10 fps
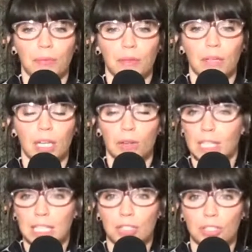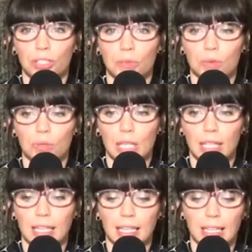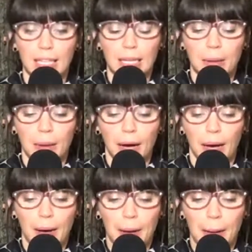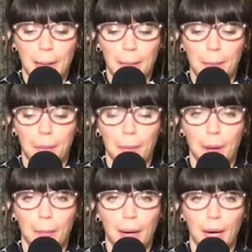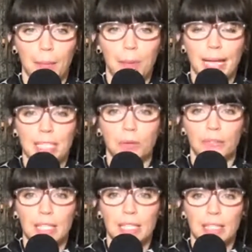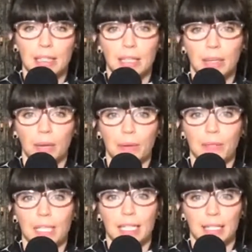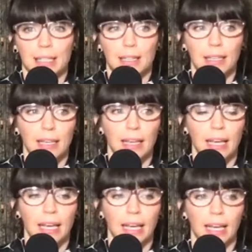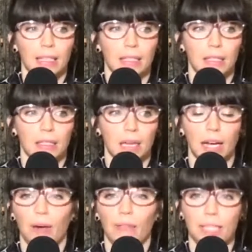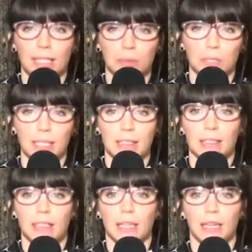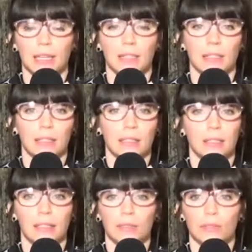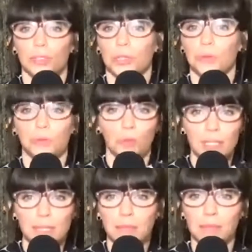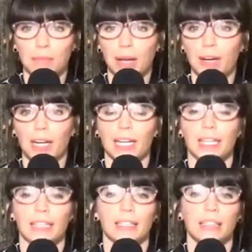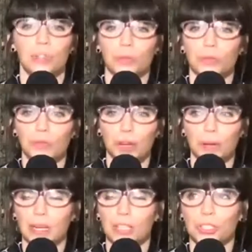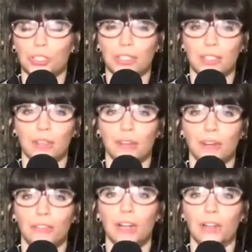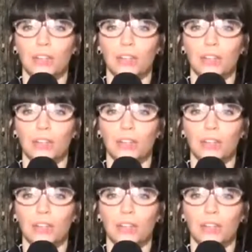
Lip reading: continued to do the music thing. But my mom passed away very suddenly when I was 18. And I don't have any siblings, and she wasn't married. And so very much felt,